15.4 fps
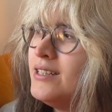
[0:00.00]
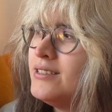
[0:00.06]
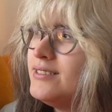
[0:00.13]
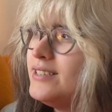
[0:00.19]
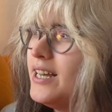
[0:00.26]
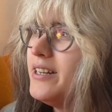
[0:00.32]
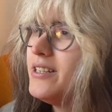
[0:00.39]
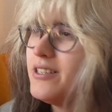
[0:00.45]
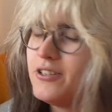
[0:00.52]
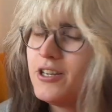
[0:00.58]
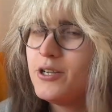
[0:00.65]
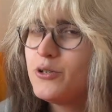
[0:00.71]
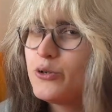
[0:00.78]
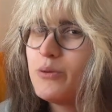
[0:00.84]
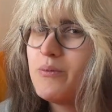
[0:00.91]
that is an
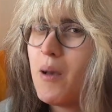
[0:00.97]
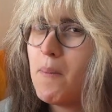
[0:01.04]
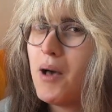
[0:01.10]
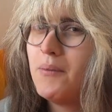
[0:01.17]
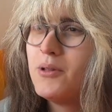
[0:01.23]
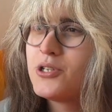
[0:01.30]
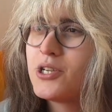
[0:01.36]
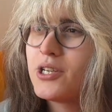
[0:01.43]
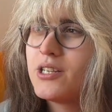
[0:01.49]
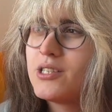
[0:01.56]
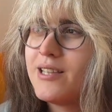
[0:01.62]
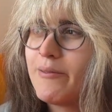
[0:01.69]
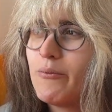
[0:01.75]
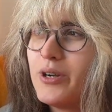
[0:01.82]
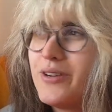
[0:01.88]
issue about publishing, because
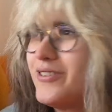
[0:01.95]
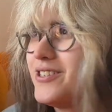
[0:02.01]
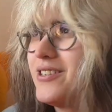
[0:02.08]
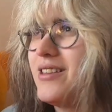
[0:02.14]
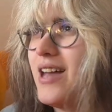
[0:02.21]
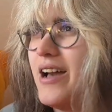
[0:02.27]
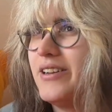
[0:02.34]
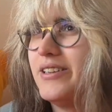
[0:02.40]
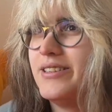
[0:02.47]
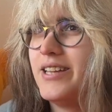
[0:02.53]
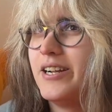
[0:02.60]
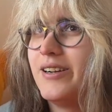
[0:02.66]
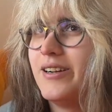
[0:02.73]
like what if it's not in there?